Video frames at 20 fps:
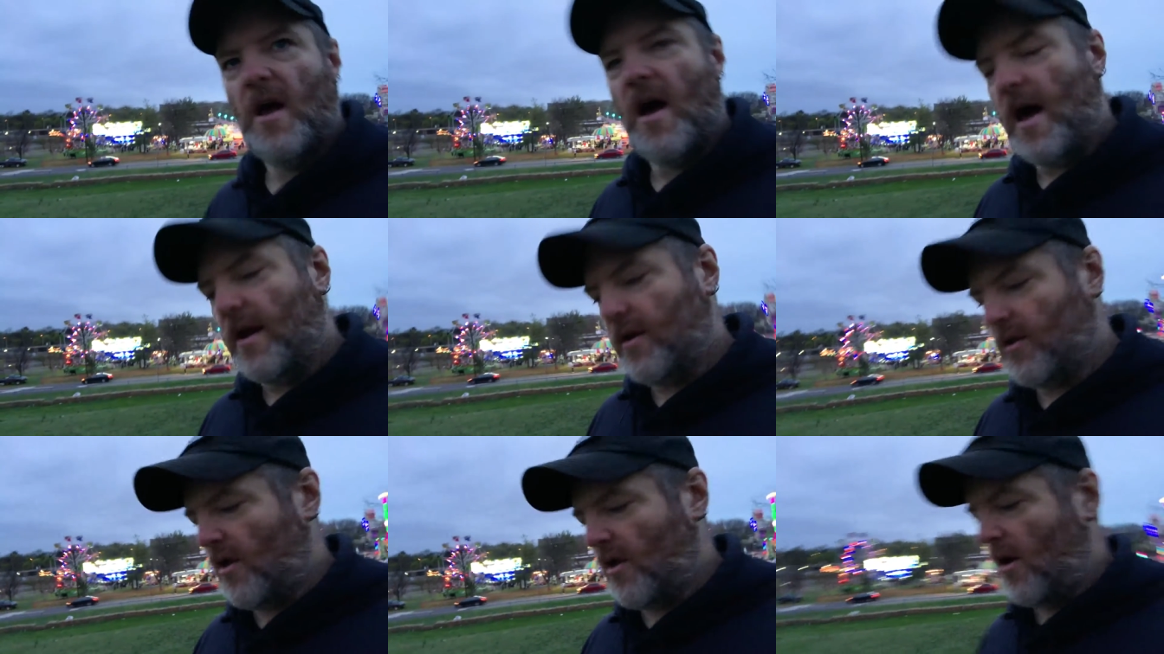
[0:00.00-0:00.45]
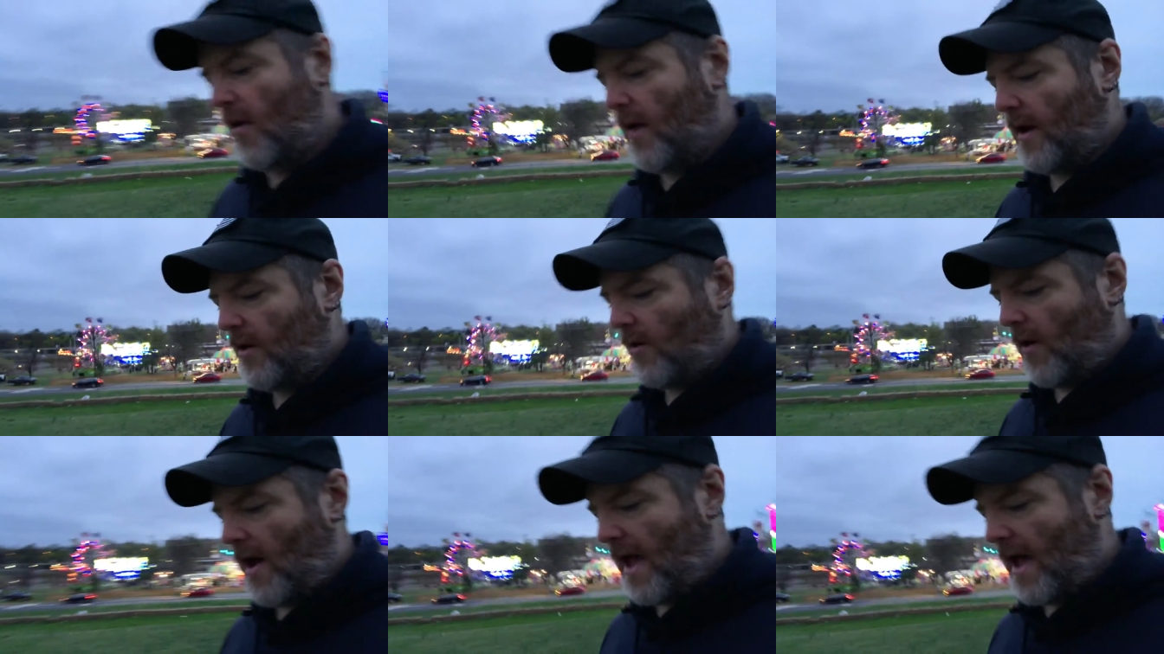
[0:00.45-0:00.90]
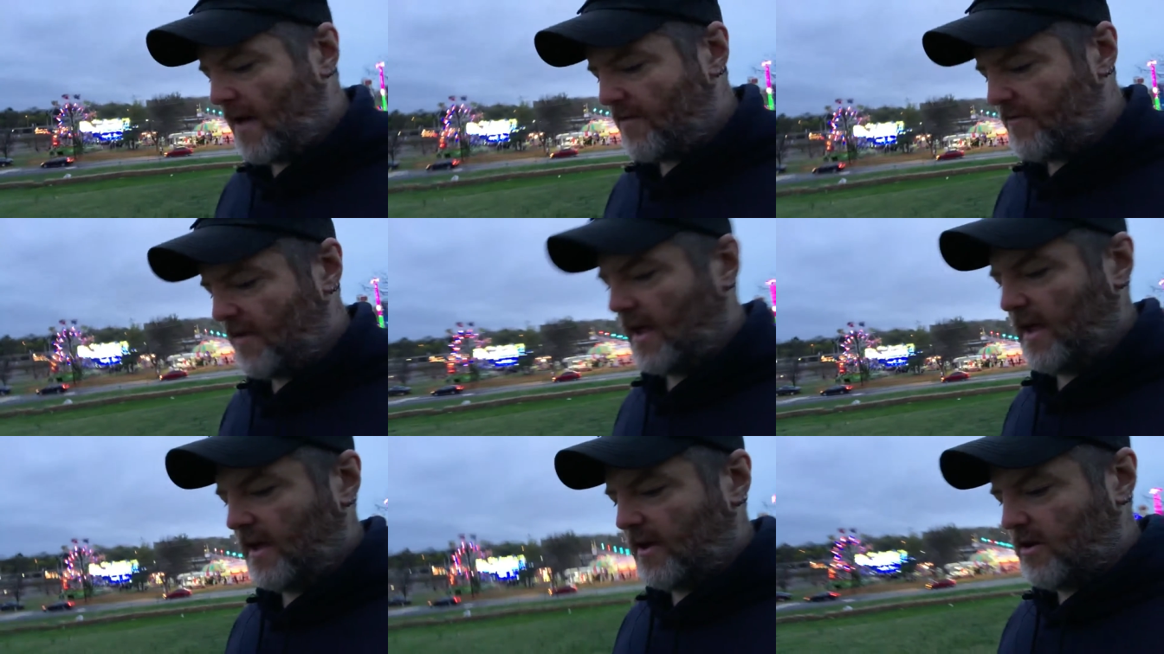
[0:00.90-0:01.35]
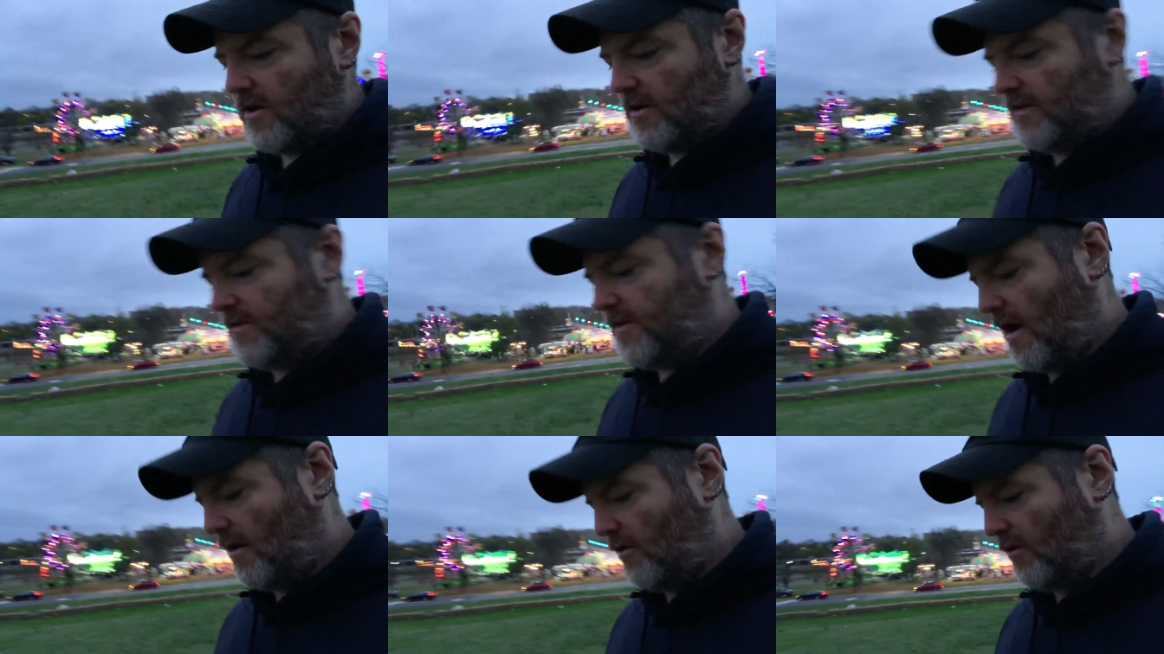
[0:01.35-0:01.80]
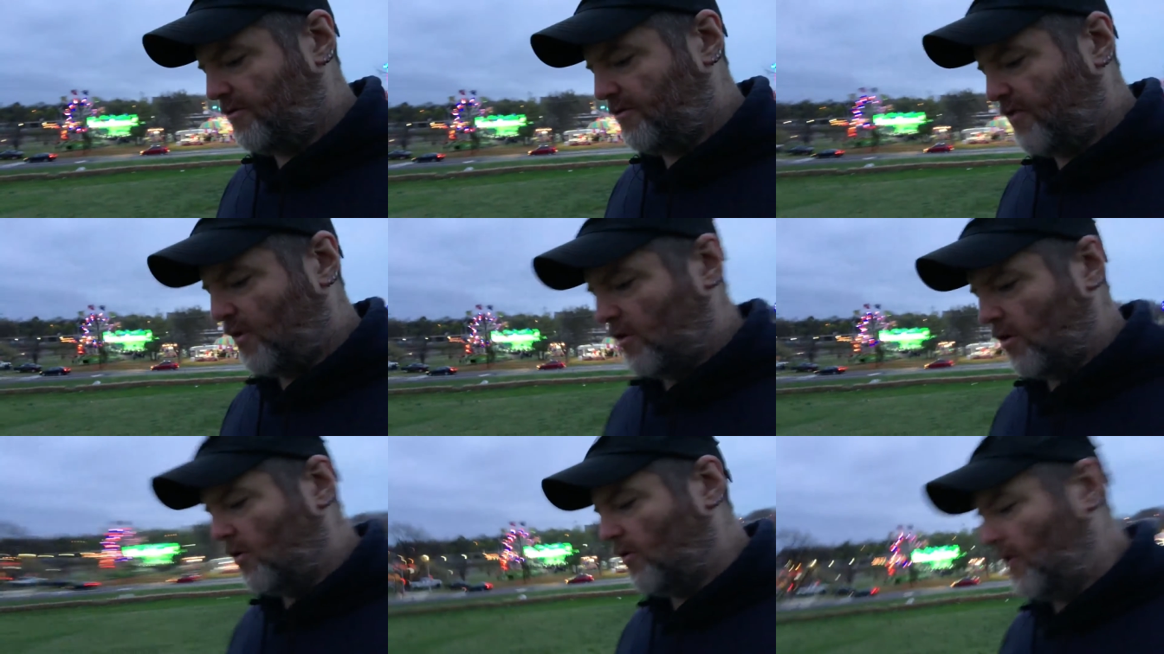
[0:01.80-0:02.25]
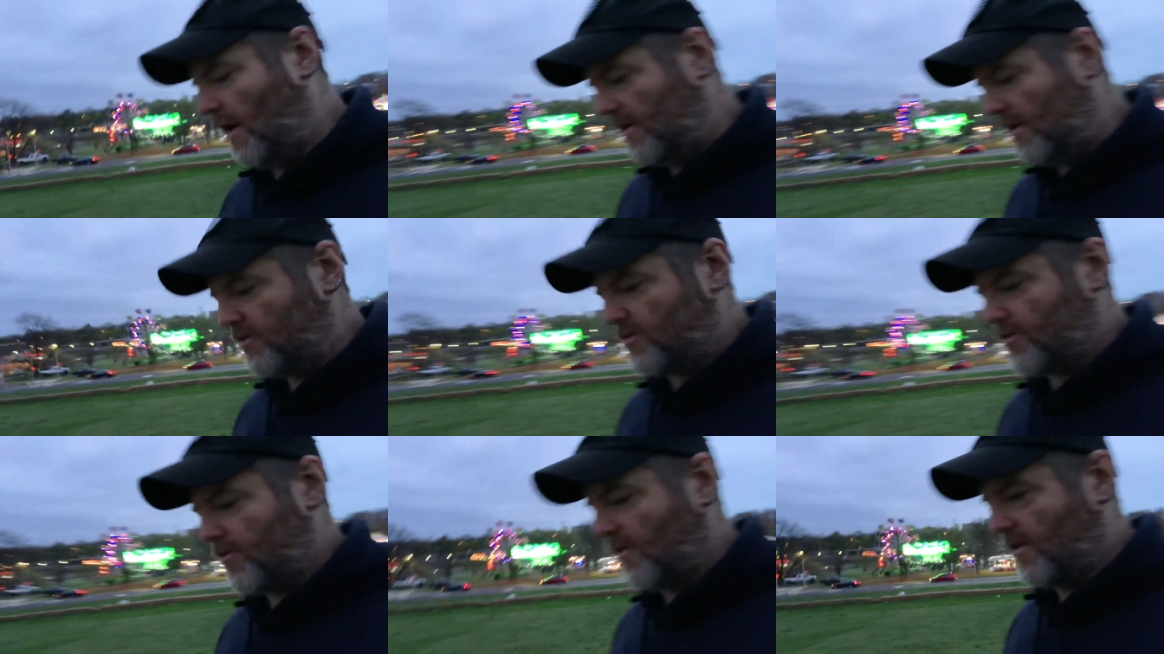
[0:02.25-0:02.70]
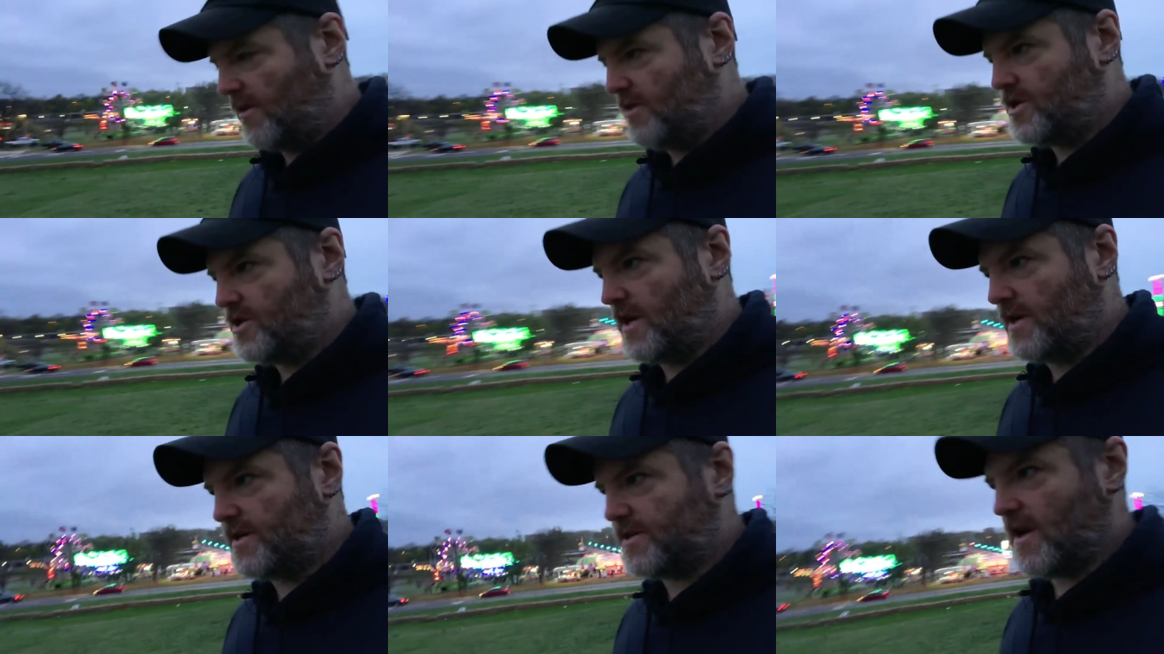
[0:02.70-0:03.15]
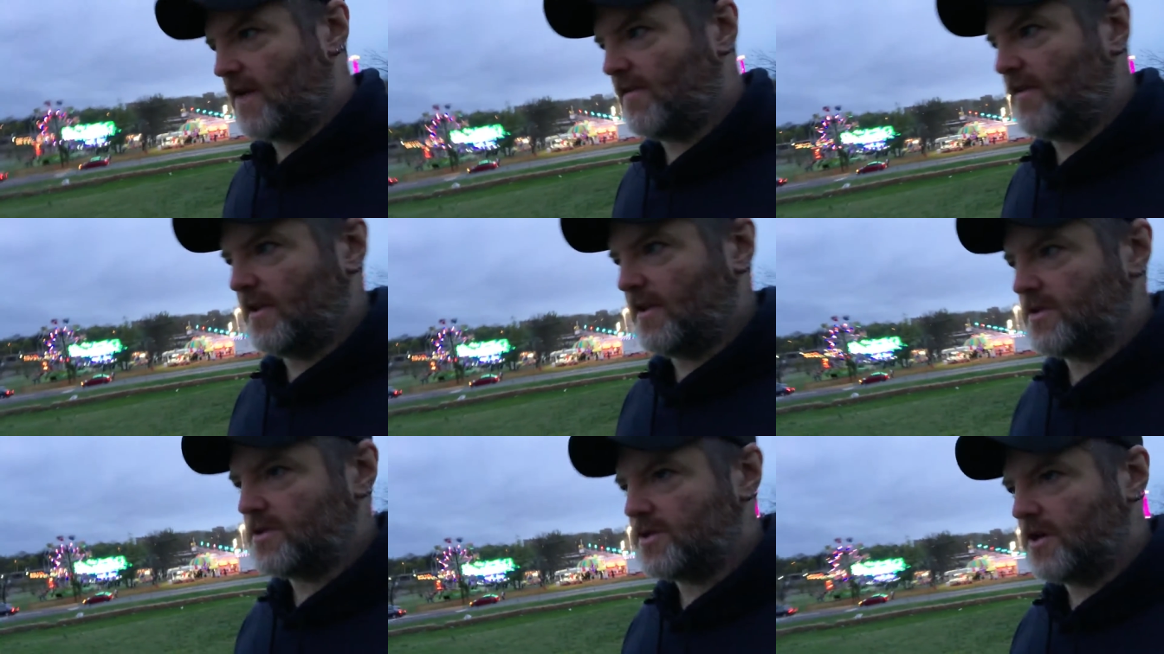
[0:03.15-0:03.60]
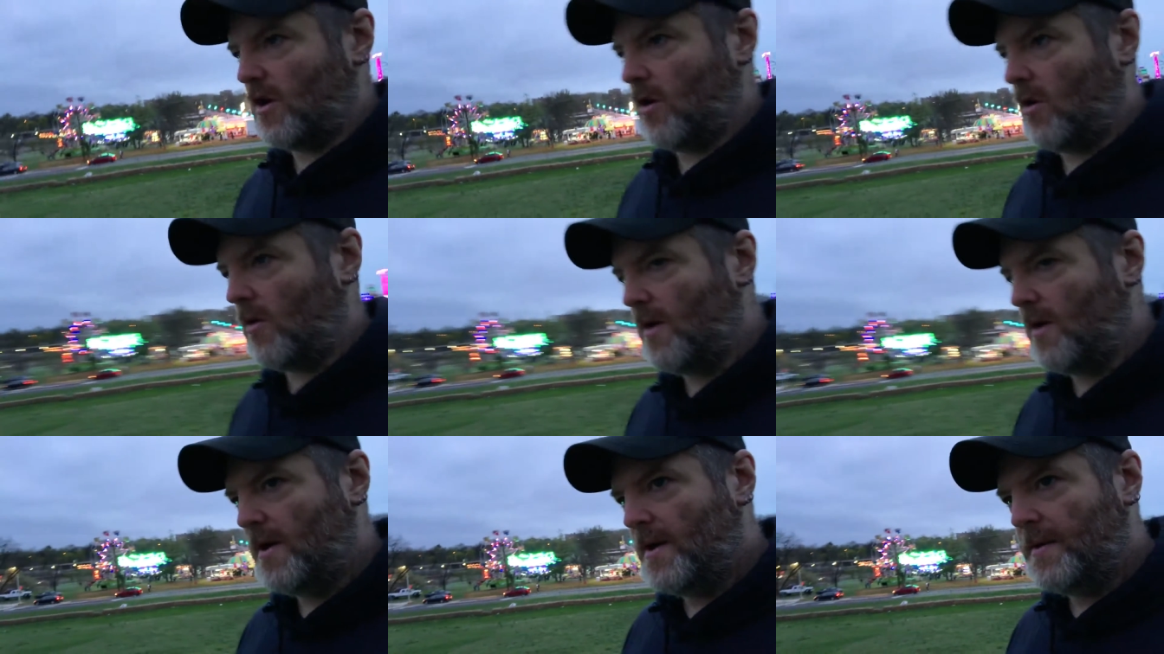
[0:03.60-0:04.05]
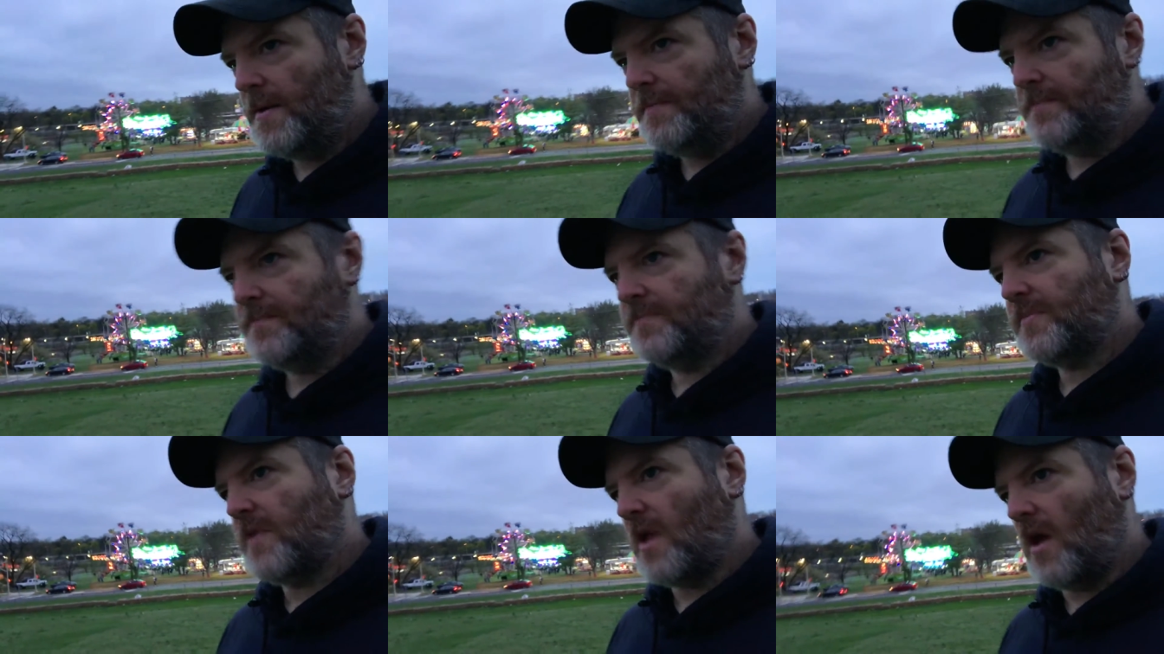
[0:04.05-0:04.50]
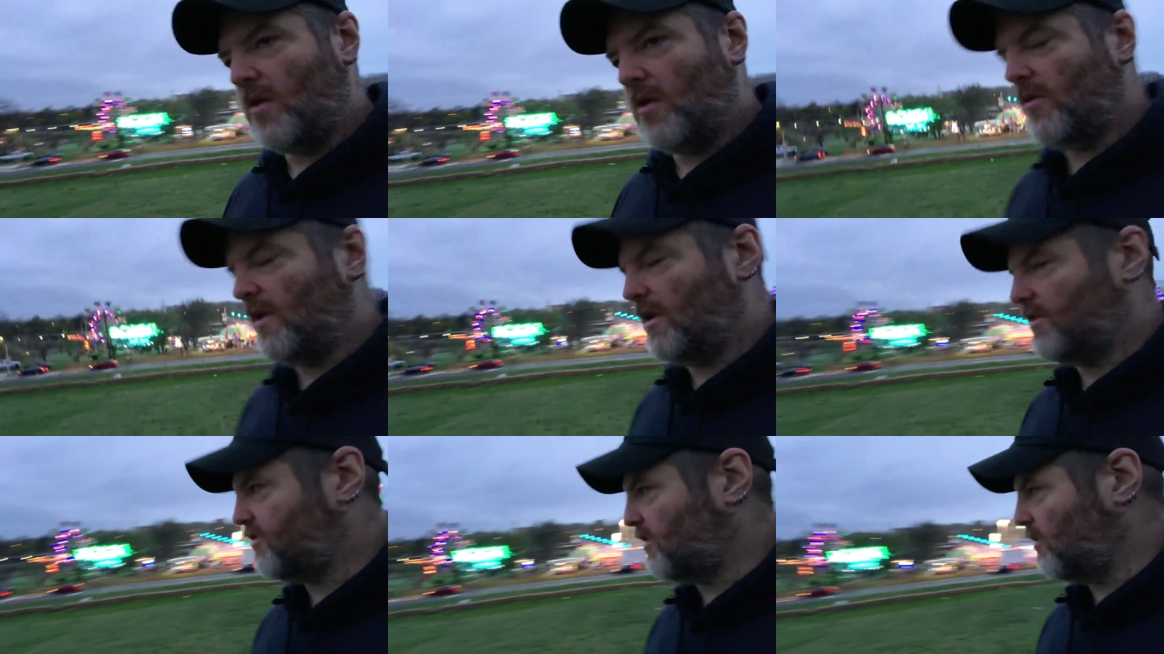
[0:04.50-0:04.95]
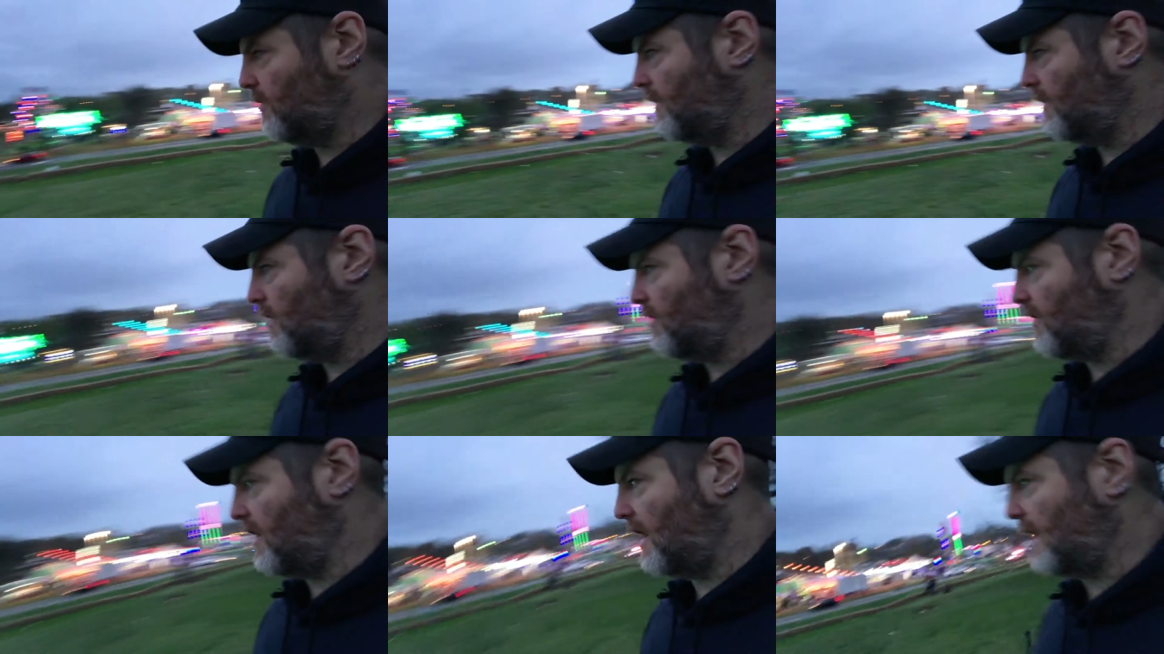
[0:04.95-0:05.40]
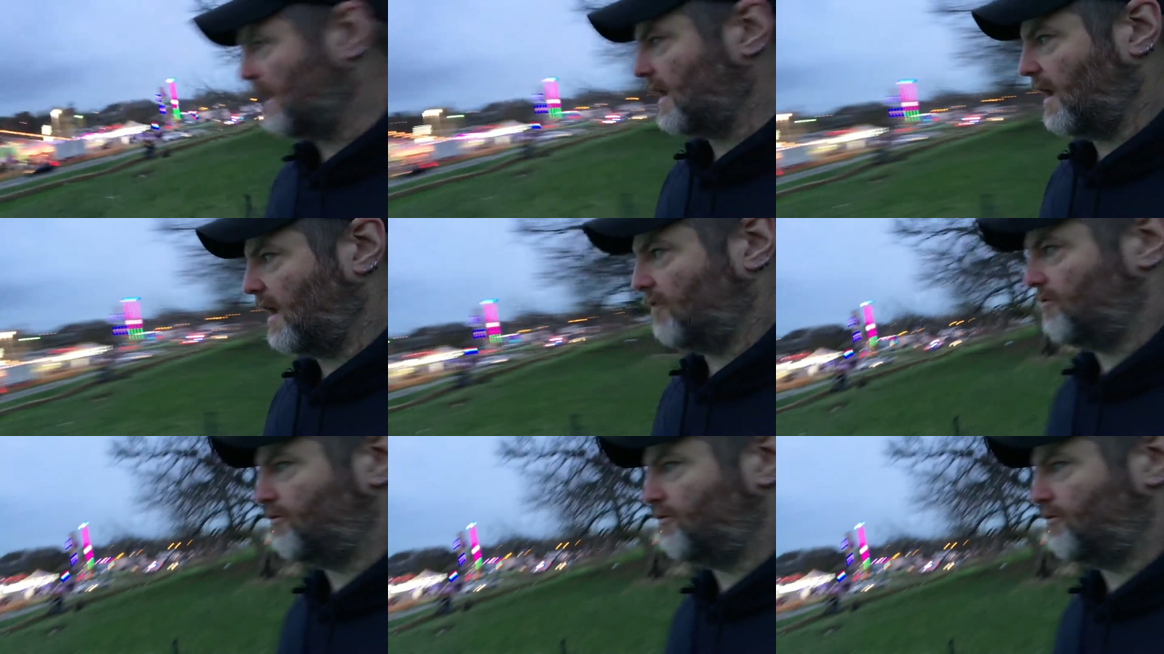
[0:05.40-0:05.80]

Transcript: I don't know. I don't have a good telephoto lens for the G7, so I don't necessarily know that I can get